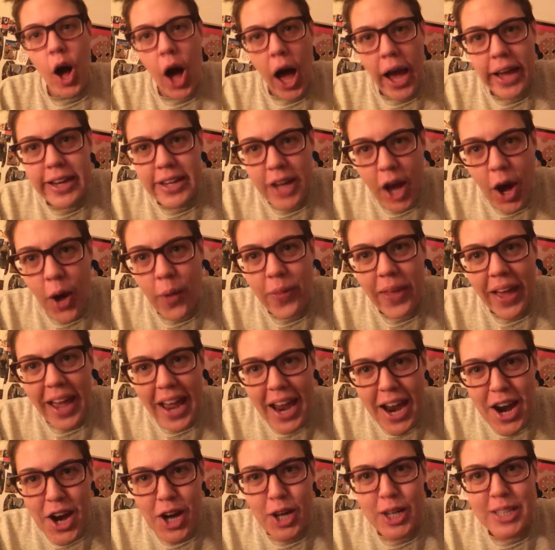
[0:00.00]
I know the
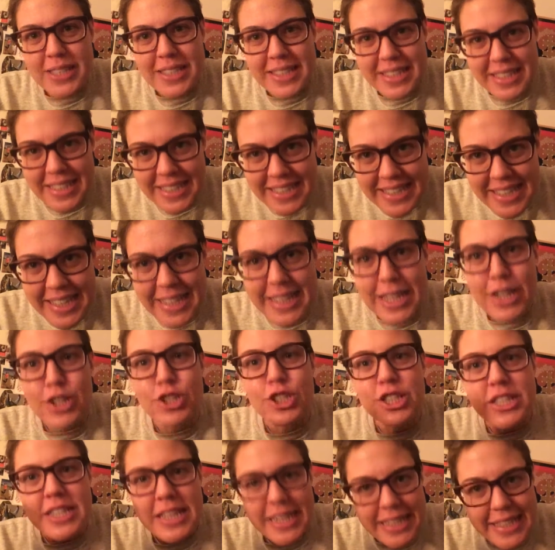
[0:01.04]
hair is,
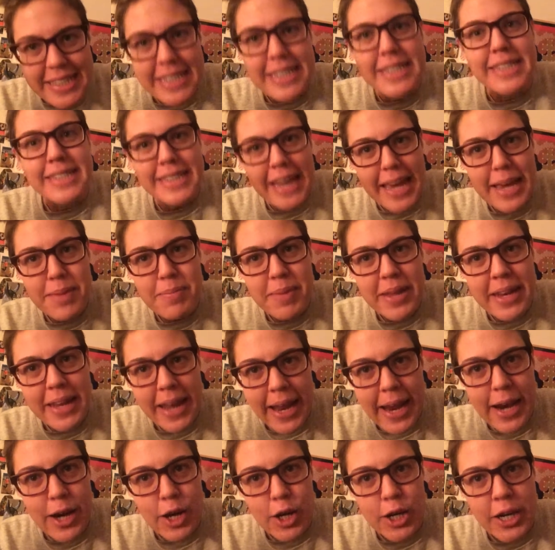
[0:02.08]
it's a statement
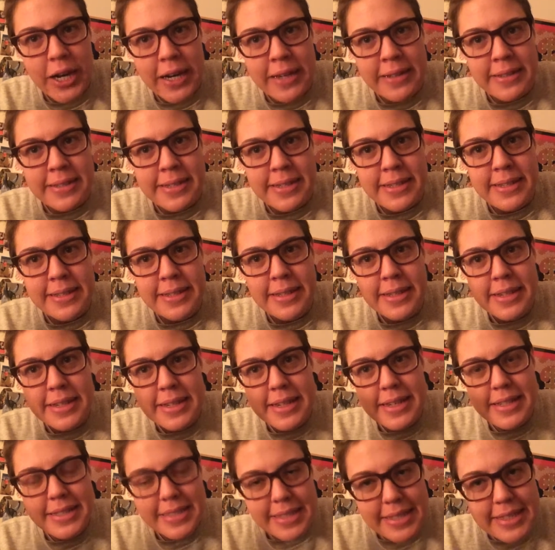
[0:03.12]
haircut.
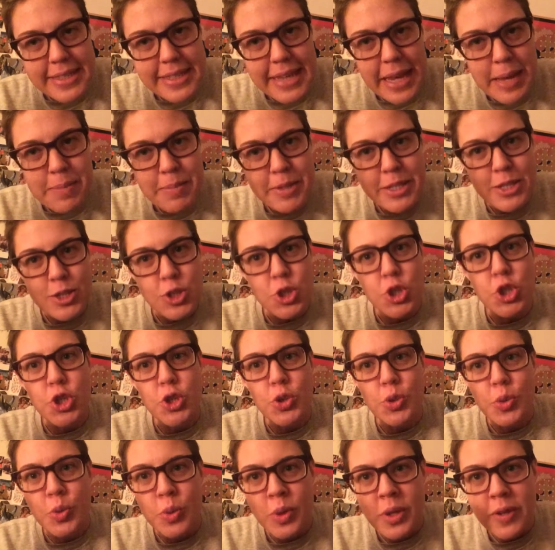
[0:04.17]
It's a statement
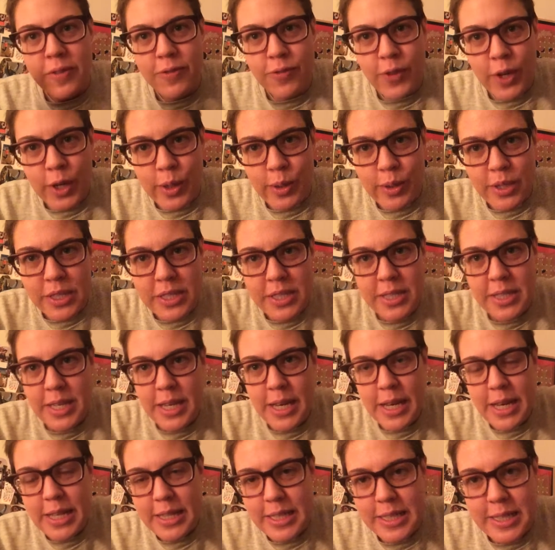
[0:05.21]
do, folks.
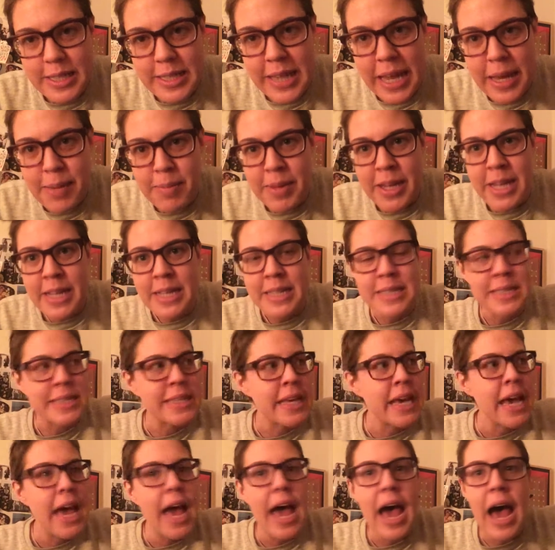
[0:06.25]
The statement
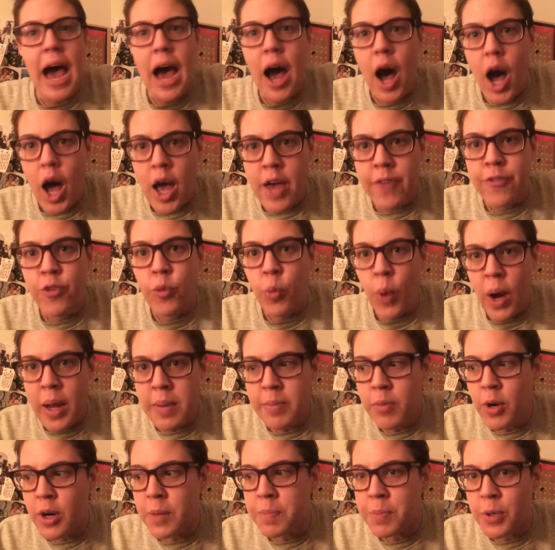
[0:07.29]
is, if
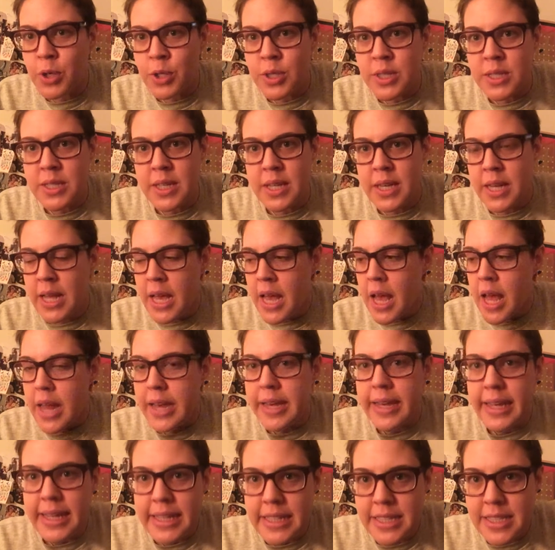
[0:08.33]
one more person
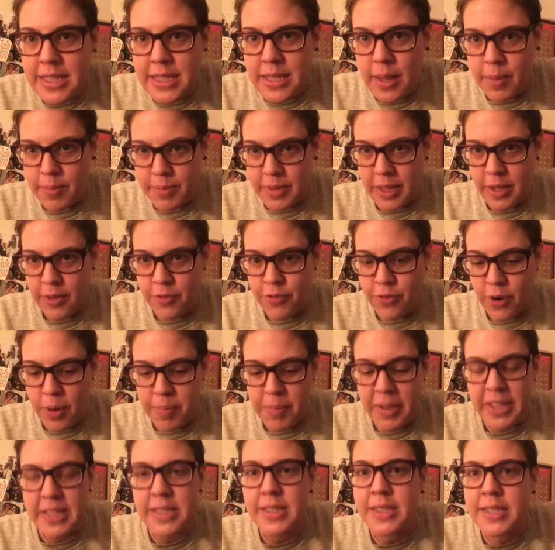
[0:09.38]
needs something
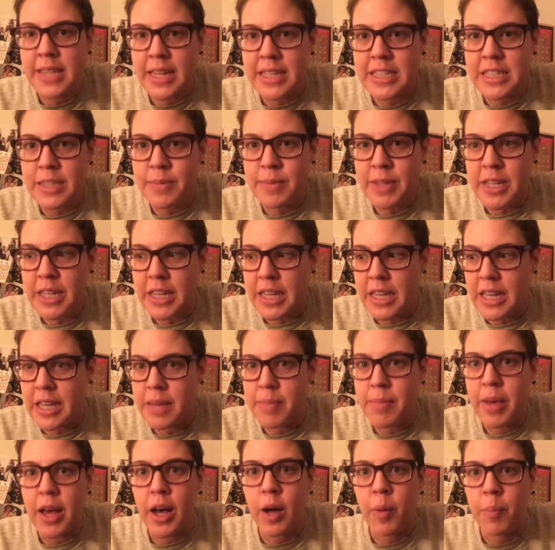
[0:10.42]
from me, sends me an
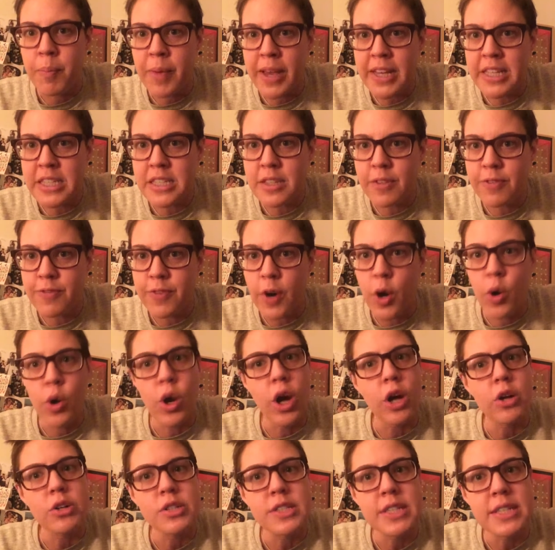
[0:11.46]
email, makes a phone
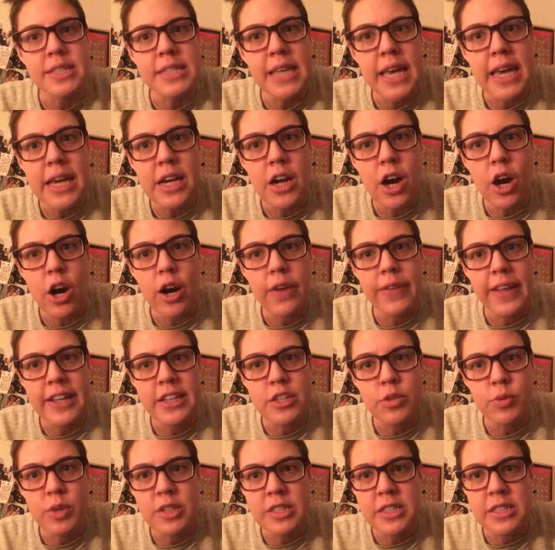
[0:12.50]
call, or says, hey, Car, I'd
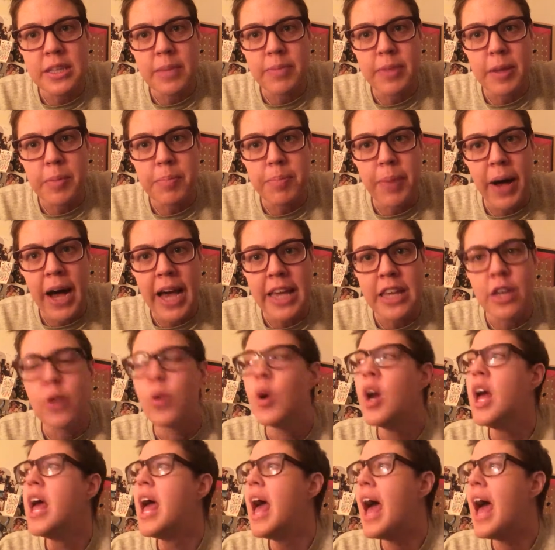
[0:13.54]
like to run something by
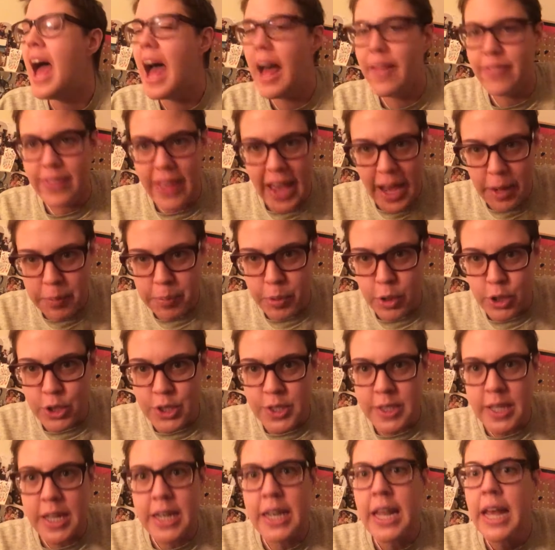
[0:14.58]
you, that
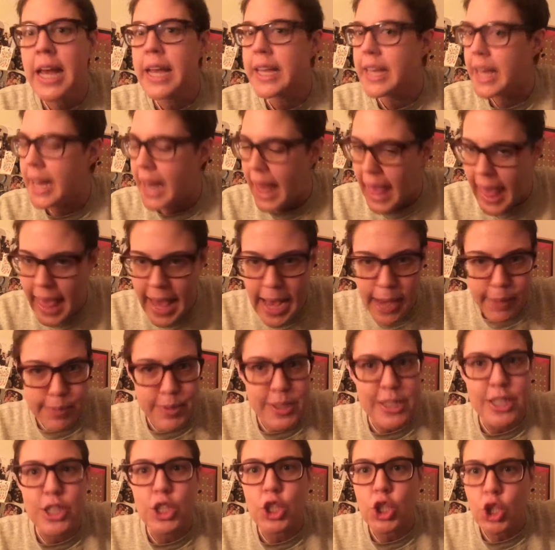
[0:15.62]
person can
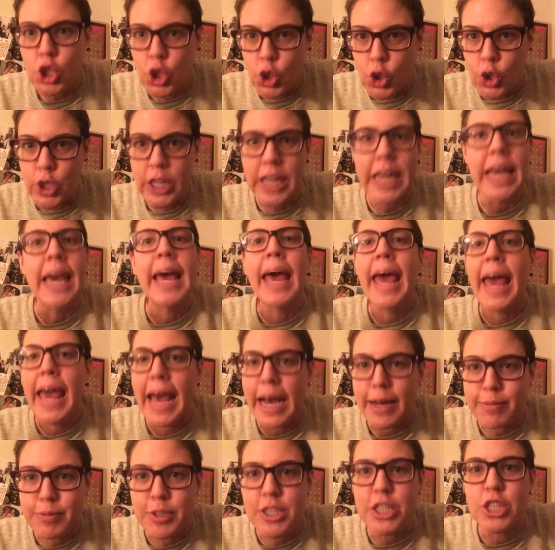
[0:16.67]
absolutely,
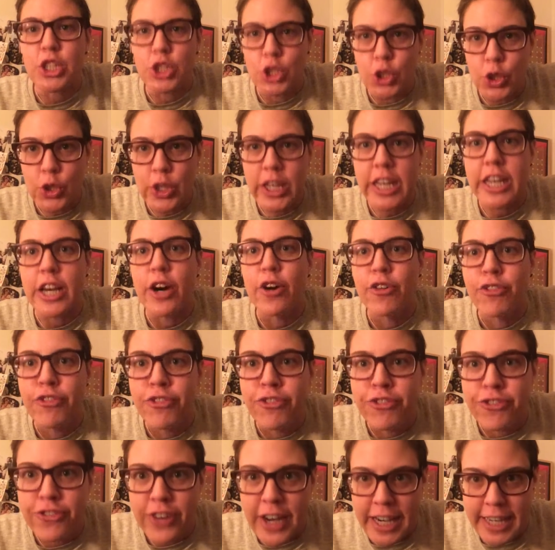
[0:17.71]
absolutely go
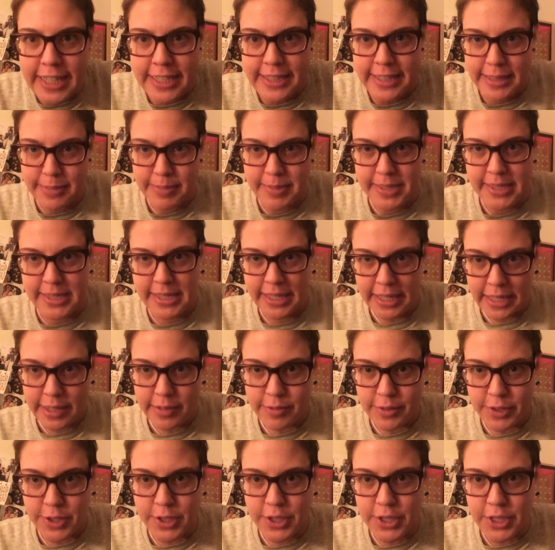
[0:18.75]
fuck
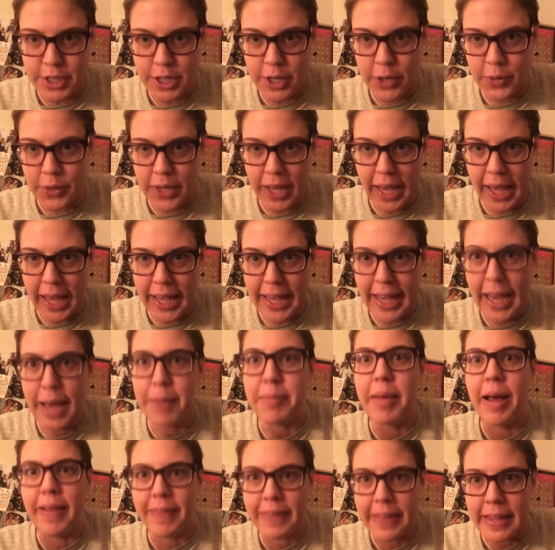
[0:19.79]
themselves. Okay?
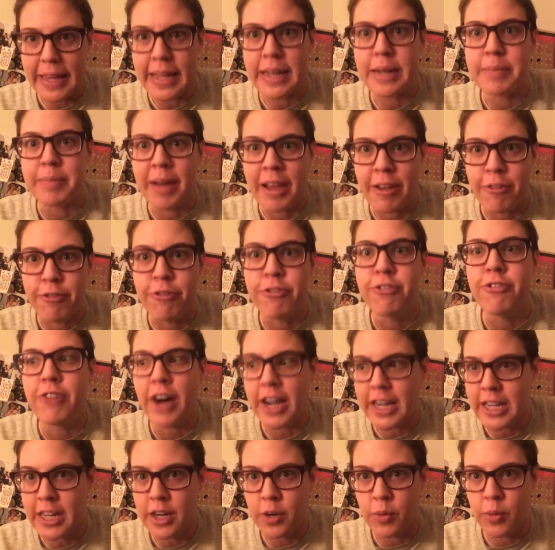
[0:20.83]
I'm at the end of my
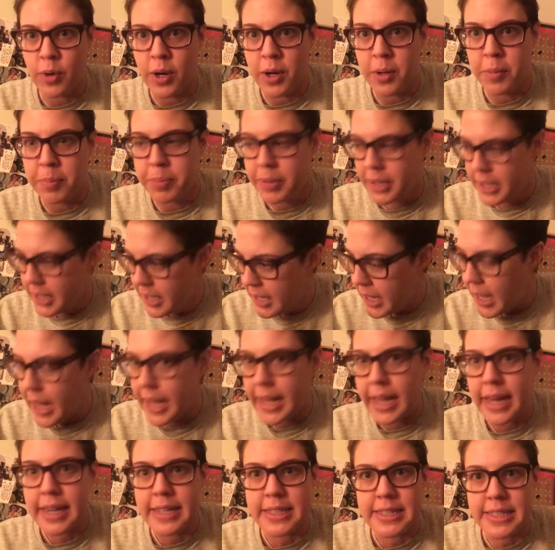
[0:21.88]
fucking rope. I
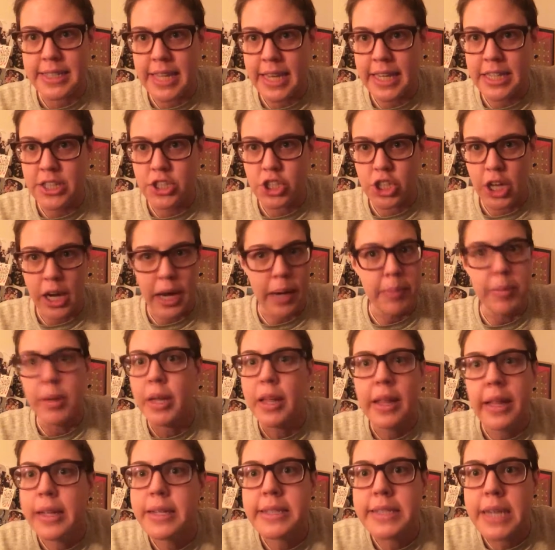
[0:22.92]
got a day job.
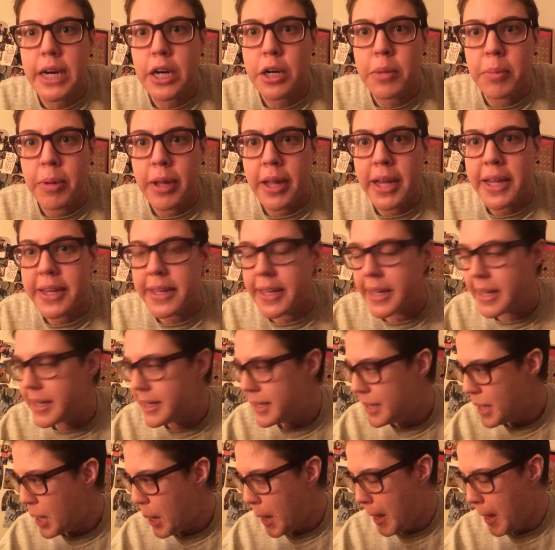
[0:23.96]
Terrible idea.